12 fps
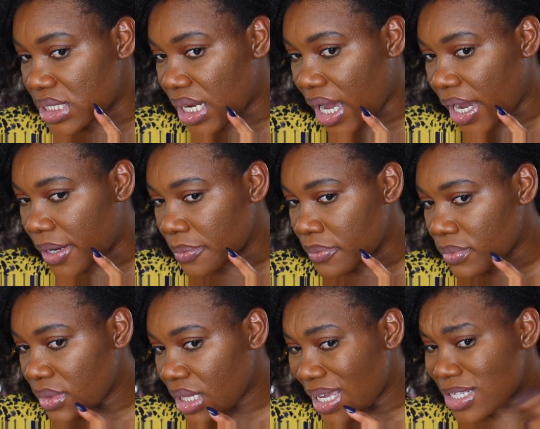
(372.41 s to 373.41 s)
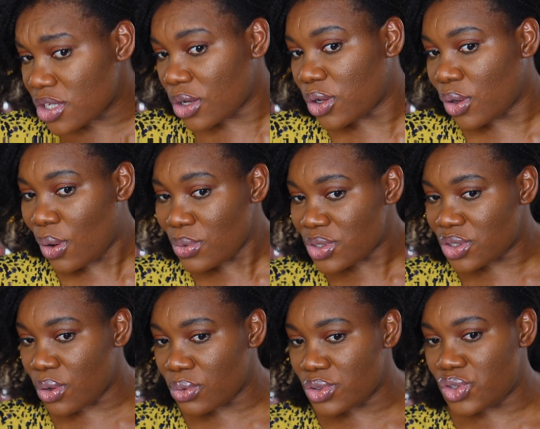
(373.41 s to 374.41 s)
not, it's close
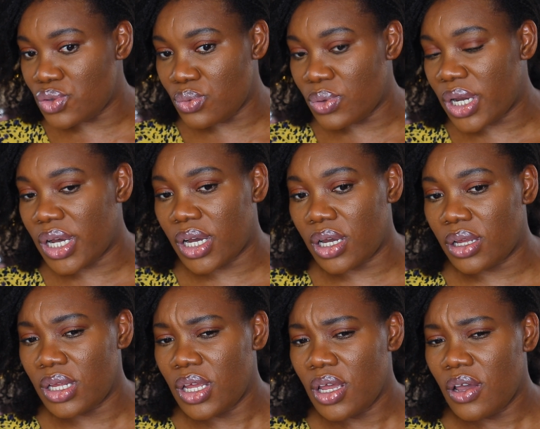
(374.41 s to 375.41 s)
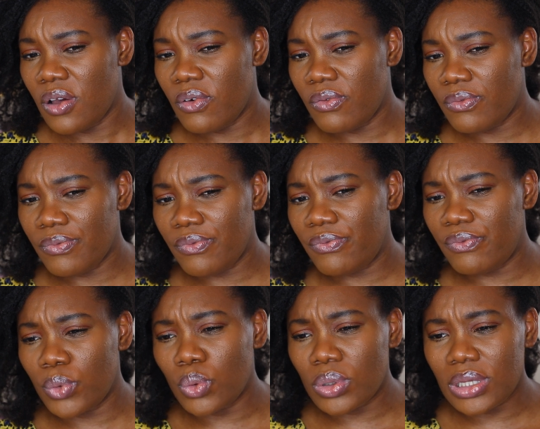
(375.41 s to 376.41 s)
though to
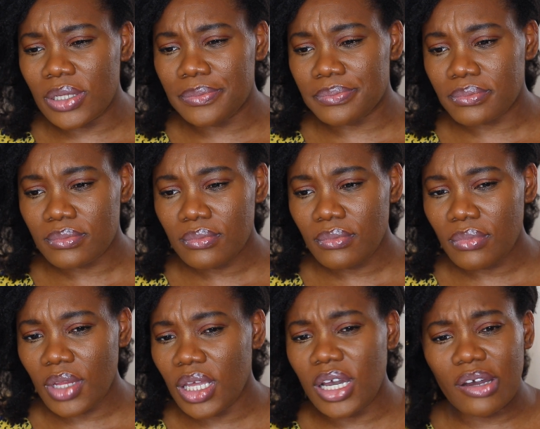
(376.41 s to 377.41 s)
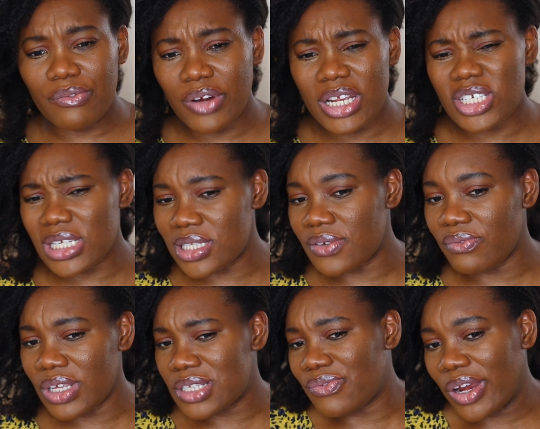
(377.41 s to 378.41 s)
full coverage.
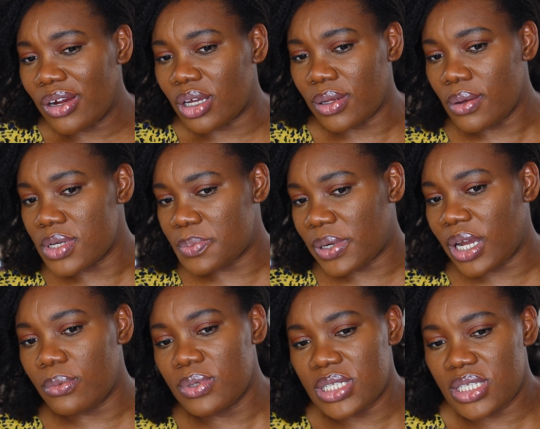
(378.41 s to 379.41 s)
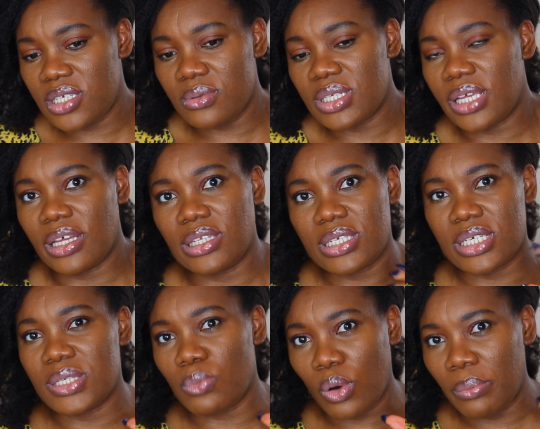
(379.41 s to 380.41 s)
It's very close, but I would still say that this
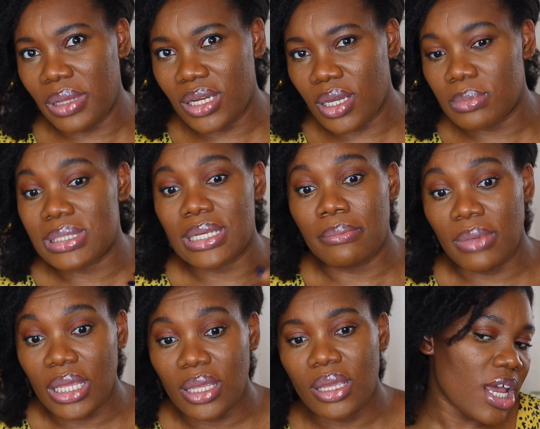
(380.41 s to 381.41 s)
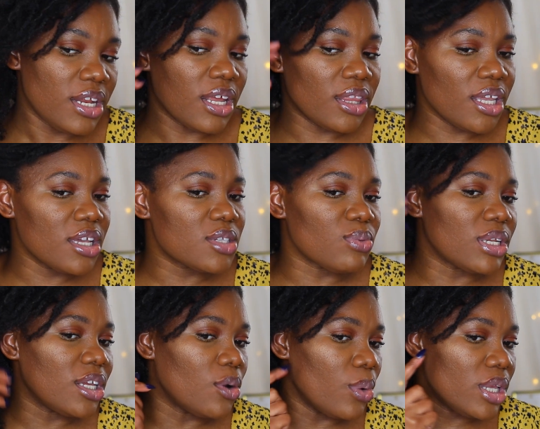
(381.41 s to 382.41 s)
is more medium to me. Nothing is
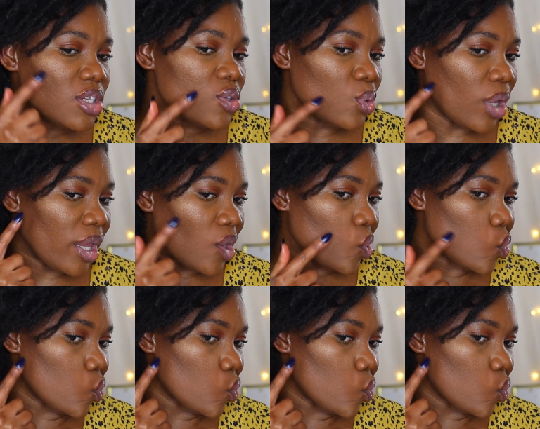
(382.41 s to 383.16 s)
really going to like